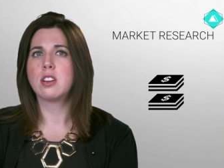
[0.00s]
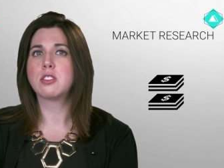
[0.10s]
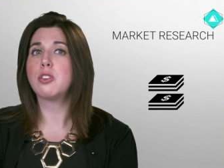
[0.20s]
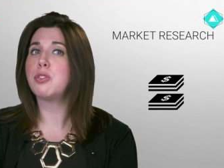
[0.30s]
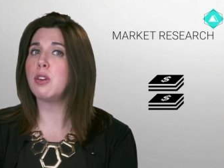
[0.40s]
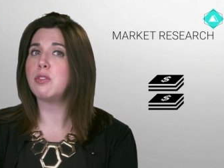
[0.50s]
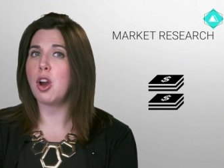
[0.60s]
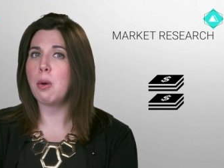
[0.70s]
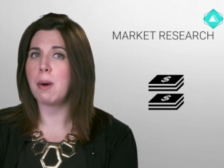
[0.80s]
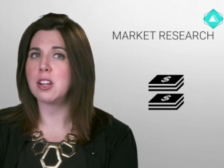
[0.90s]
So if you have
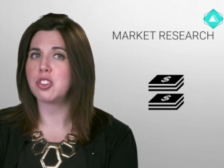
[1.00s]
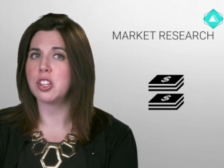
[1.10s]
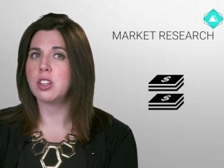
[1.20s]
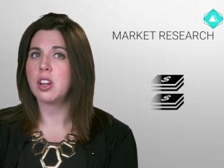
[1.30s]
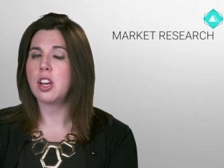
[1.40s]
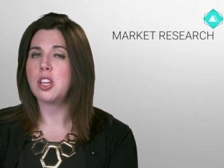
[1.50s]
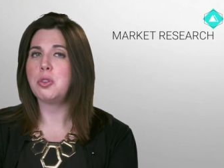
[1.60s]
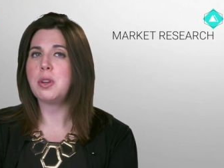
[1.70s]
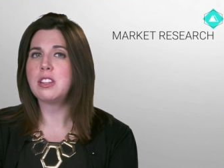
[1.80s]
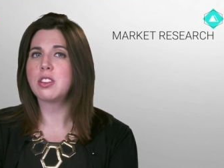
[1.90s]
no budget,
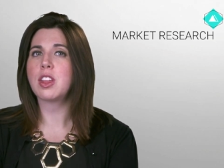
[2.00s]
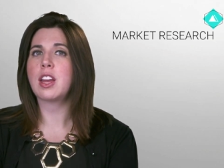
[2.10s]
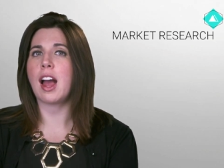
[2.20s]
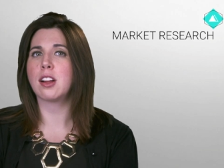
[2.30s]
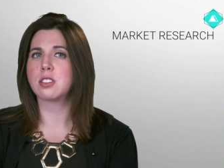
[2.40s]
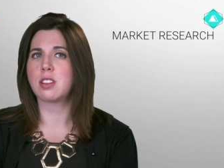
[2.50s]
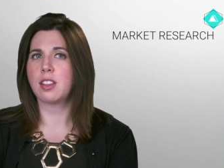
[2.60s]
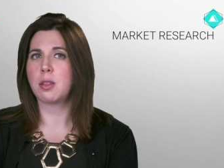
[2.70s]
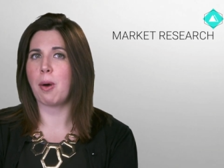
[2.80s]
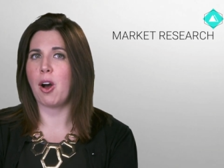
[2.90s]
you need to think
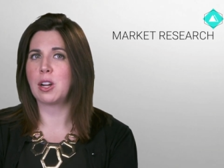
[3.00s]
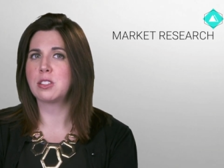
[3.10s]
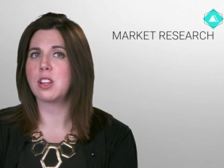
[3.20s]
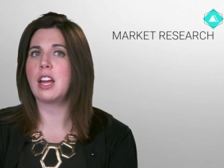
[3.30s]
outside the box